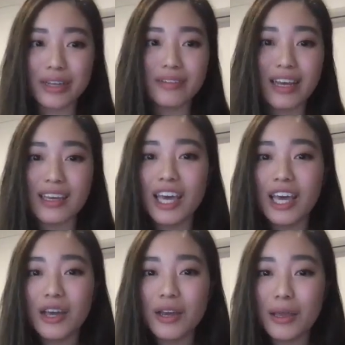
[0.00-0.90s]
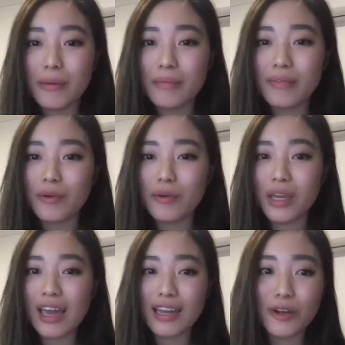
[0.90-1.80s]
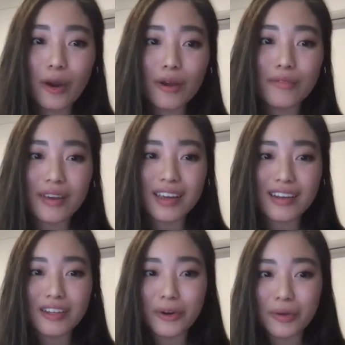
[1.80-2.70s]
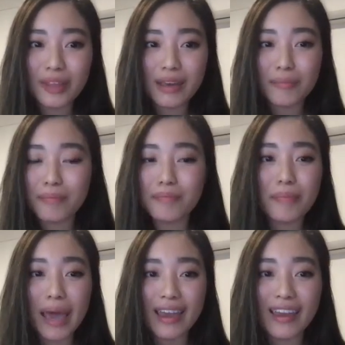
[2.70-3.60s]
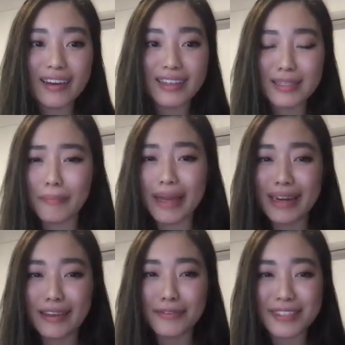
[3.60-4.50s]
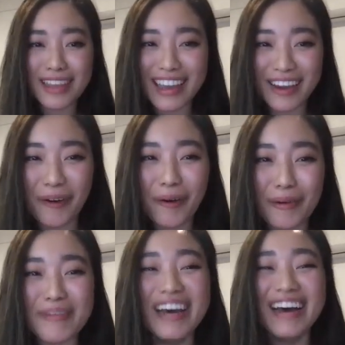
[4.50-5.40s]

Like we had COVID and they're paying us money for staying at home.